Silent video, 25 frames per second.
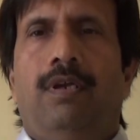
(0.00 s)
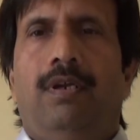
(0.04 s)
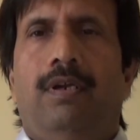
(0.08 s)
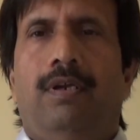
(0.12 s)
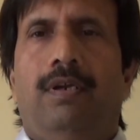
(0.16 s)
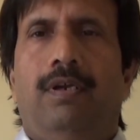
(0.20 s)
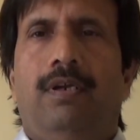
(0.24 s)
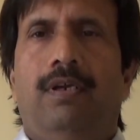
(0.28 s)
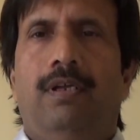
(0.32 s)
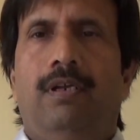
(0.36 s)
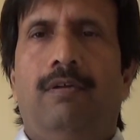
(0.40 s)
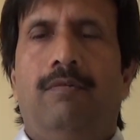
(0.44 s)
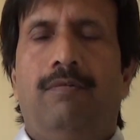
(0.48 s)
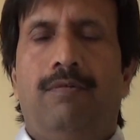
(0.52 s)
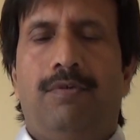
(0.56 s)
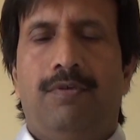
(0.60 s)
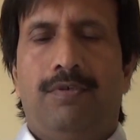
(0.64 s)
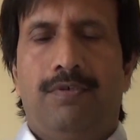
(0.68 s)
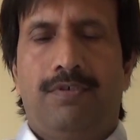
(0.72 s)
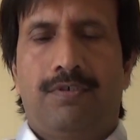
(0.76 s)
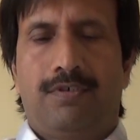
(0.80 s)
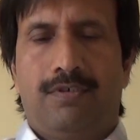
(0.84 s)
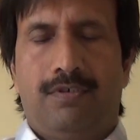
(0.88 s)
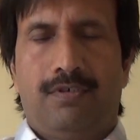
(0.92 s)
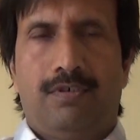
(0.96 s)
Uh, hello
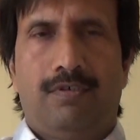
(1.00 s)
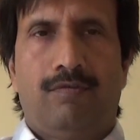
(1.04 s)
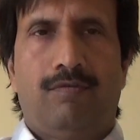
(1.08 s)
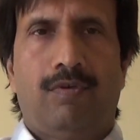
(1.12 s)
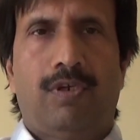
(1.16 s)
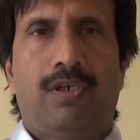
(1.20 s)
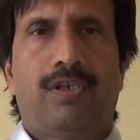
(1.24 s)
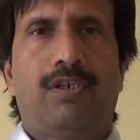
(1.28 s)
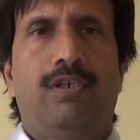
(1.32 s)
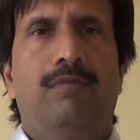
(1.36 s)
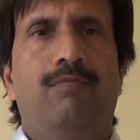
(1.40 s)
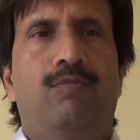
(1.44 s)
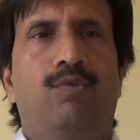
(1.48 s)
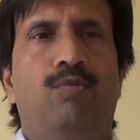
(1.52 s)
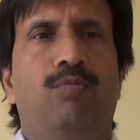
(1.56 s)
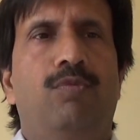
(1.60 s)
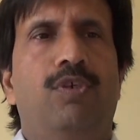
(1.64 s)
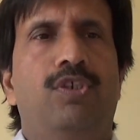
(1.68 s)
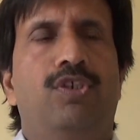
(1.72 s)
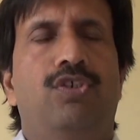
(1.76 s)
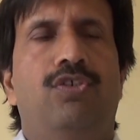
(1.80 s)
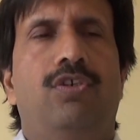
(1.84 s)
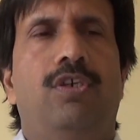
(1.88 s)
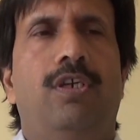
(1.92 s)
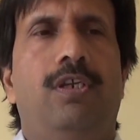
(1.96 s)
viewers, uh, welcome to my
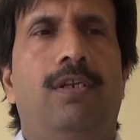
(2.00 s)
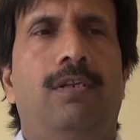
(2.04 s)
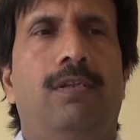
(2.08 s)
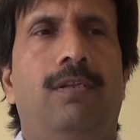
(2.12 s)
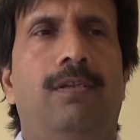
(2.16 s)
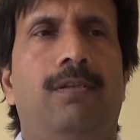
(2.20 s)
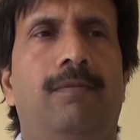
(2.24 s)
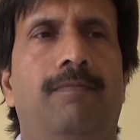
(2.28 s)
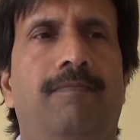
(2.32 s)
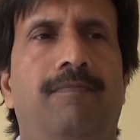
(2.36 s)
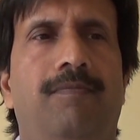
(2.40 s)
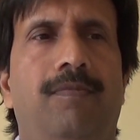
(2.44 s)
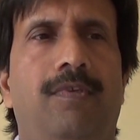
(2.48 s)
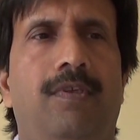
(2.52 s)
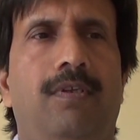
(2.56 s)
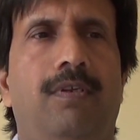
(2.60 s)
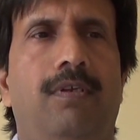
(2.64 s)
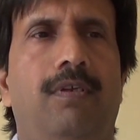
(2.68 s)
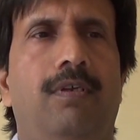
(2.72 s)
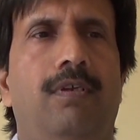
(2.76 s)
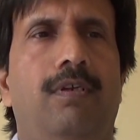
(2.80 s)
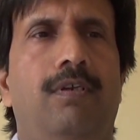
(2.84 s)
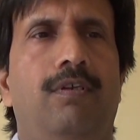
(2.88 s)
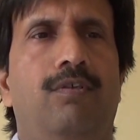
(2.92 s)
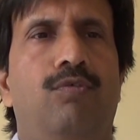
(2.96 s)
channel.
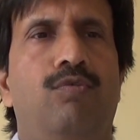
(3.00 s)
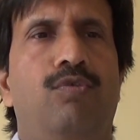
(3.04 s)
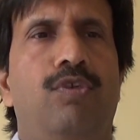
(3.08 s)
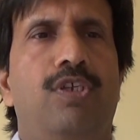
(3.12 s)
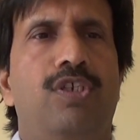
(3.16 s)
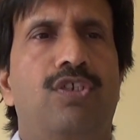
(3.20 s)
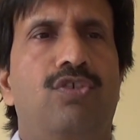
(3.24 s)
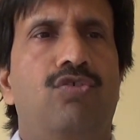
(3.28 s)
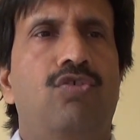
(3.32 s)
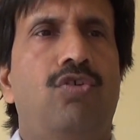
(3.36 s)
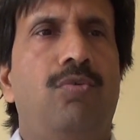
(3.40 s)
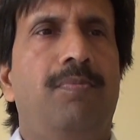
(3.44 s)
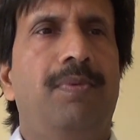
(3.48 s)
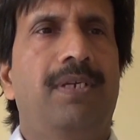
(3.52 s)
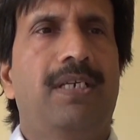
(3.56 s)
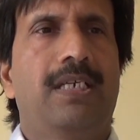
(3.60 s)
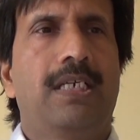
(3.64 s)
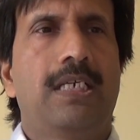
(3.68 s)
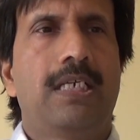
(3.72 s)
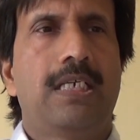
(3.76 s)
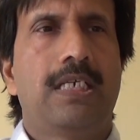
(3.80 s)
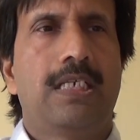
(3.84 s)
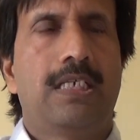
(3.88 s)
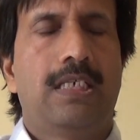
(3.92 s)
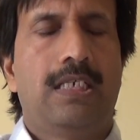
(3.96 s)
Uh, today's topic
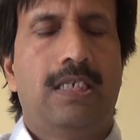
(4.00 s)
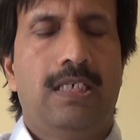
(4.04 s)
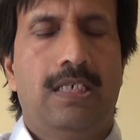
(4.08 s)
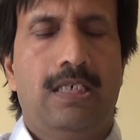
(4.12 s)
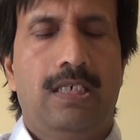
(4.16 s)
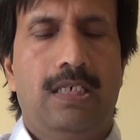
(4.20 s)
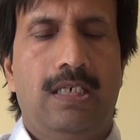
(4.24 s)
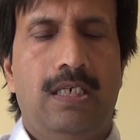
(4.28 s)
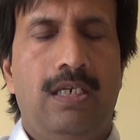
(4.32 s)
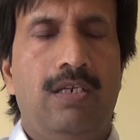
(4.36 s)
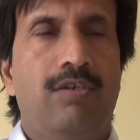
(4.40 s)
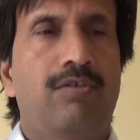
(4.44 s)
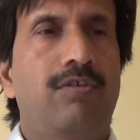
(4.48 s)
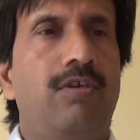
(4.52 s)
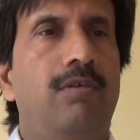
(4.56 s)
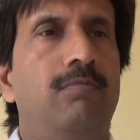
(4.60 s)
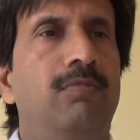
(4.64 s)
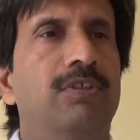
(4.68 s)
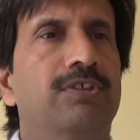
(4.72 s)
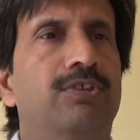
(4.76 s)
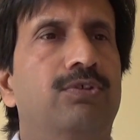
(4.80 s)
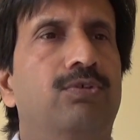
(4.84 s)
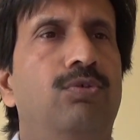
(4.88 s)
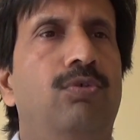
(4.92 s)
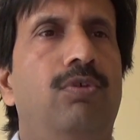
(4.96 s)
is uh,
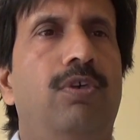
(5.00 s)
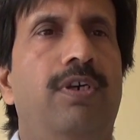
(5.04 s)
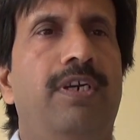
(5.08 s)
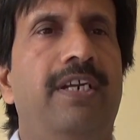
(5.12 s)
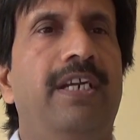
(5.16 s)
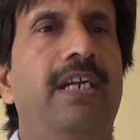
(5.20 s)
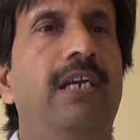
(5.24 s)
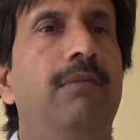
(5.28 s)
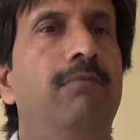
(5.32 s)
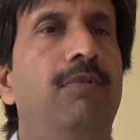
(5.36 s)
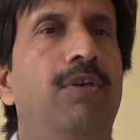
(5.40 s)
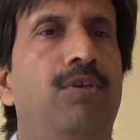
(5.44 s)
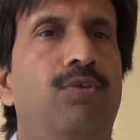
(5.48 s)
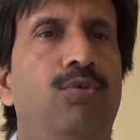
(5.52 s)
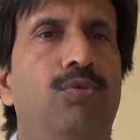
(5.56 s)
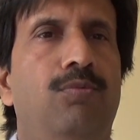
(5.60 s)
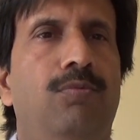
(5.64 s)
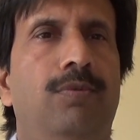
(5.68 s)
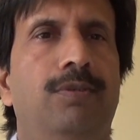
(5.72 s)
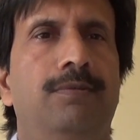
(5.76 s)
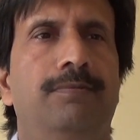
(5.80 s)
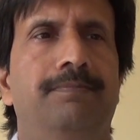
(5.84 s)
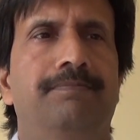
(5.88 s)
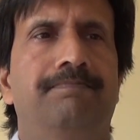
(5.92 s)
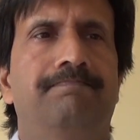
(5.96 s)
intramuscular
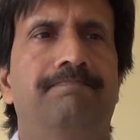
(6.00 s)
hematoma.